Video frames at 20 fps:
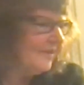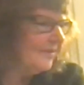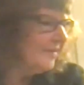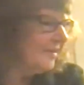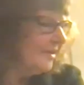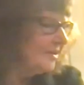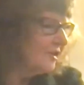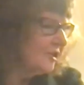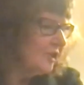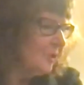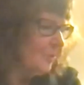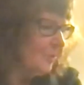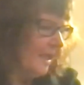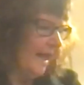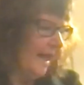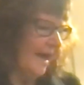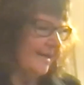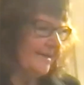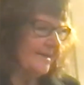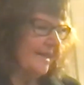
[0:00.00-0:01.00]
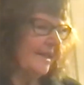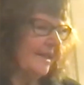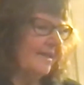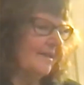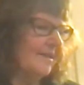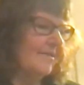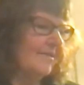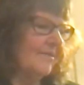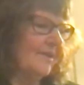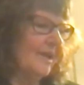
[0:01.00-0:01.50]
that she'll be
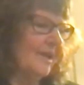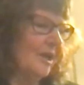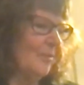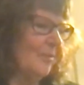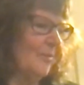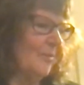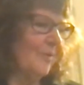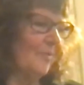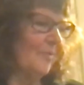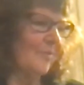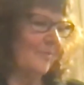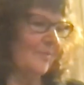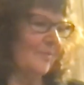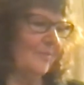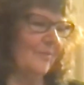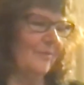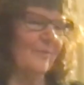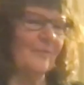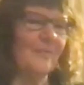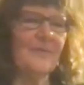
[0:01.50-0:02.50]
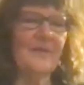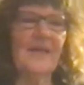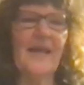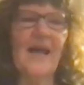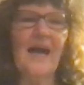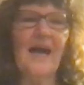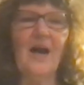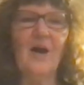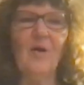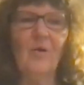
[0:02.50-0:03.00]
asking
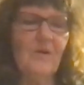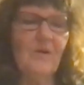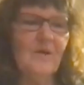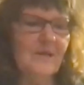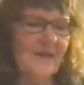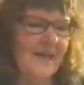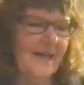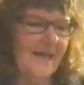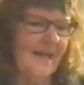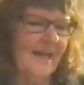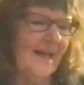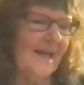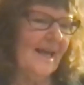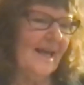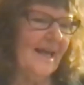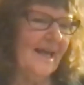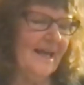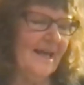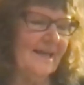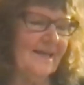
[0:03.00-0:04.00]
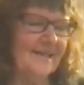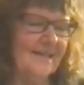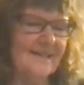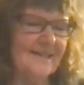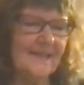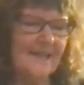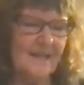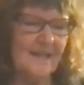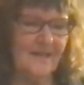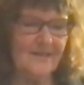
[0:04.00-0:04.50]
now.
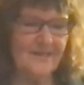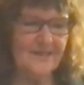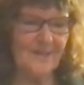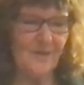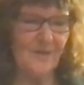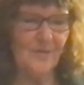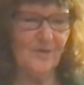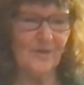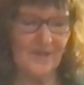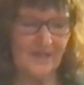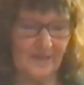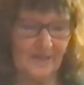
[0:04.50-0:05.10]
And so